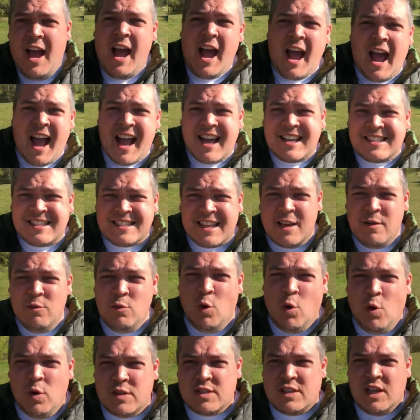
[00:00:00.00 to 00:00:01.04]
As they
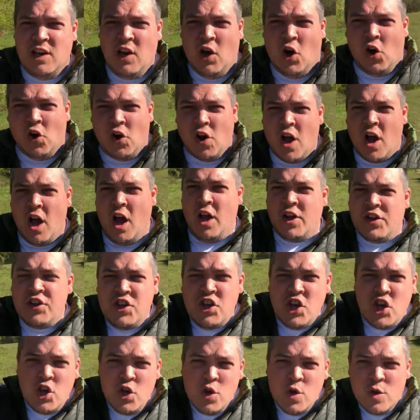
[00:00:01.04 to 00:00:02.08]
walked along, a
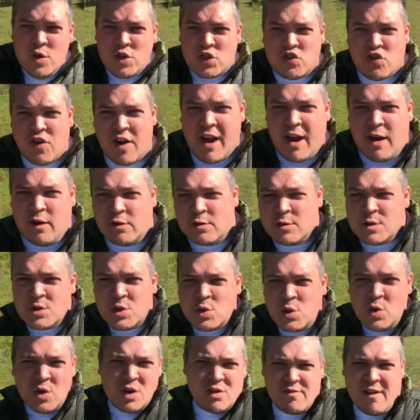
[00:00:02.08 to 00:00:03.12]
huge crowd was
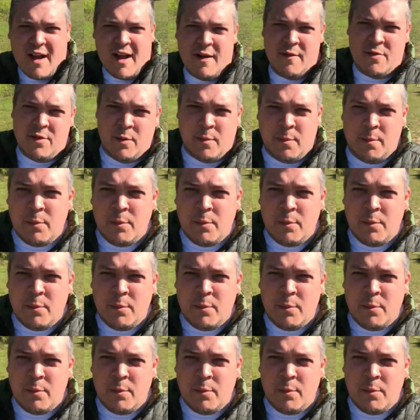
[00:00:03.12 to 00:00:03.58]
all around them,